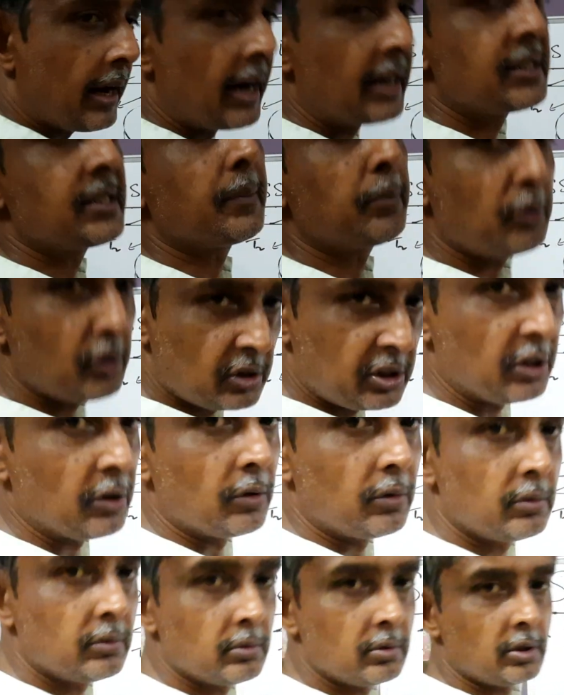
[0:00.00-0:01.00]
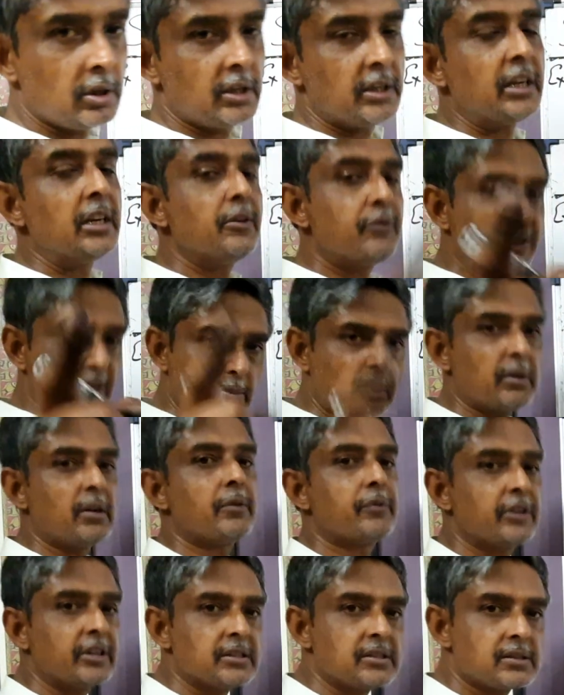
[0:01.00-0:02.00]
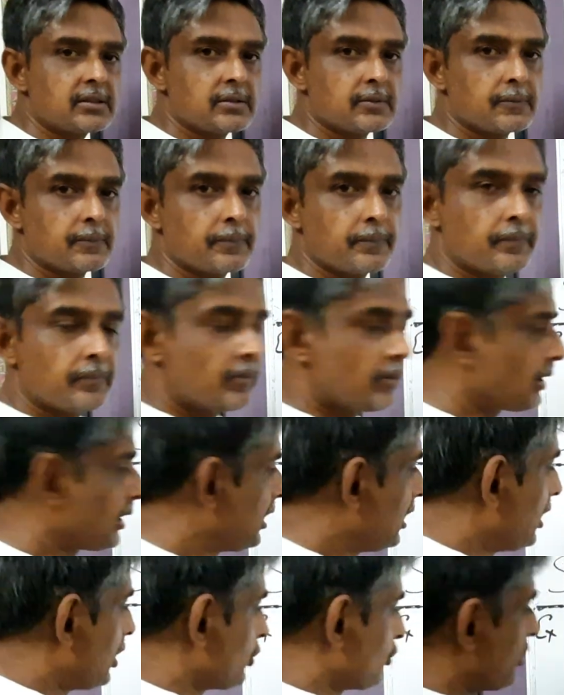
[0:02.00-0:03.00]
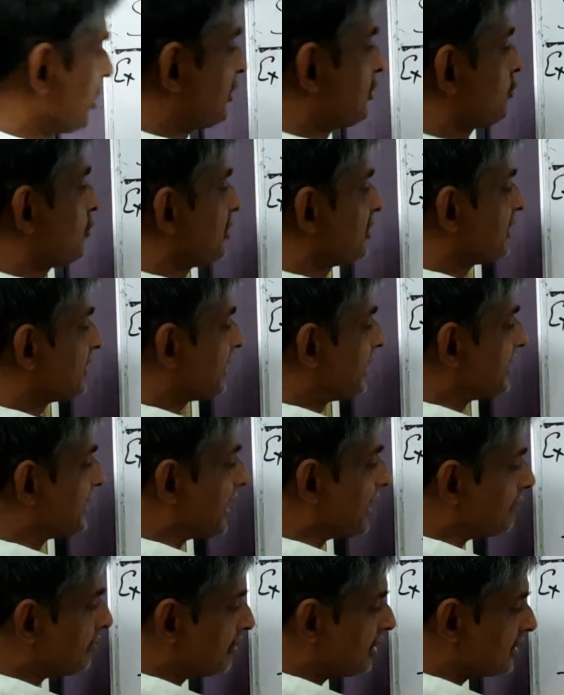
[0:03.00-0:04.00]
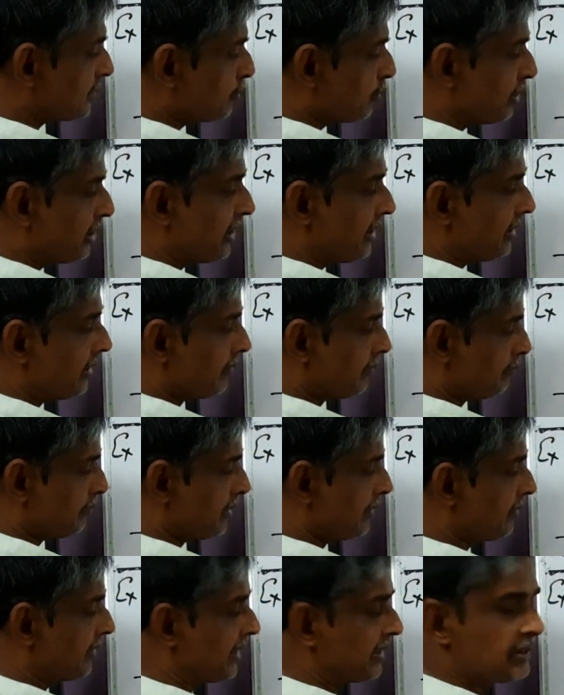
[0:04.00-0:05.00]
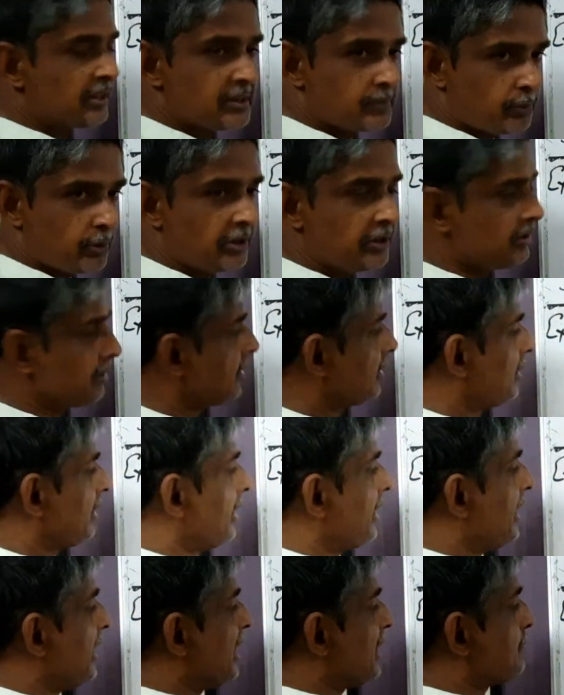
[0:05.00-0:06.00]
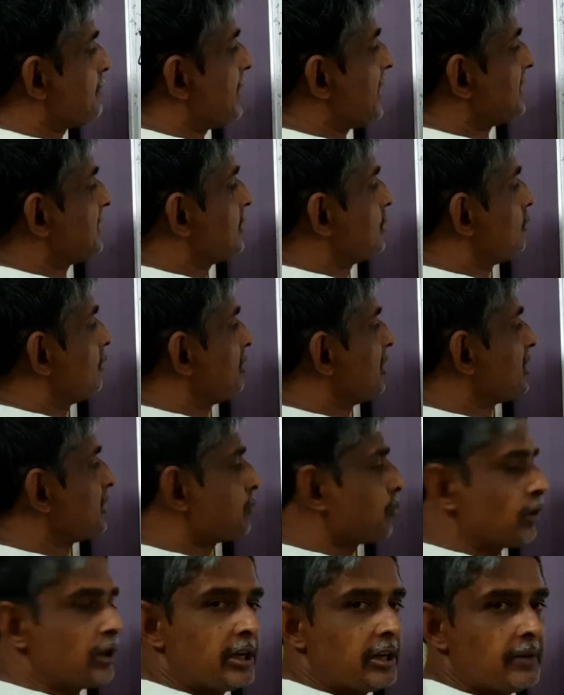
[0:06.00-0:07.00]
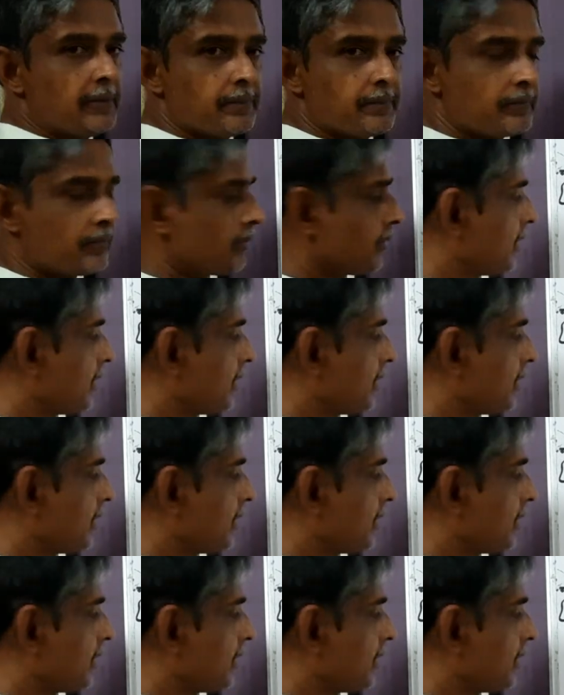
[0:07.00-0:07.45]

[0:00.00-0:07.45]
adds up to 0 in any frame or reference. So S2 is in contact with this pulley P1 at this point. It passes over this pulley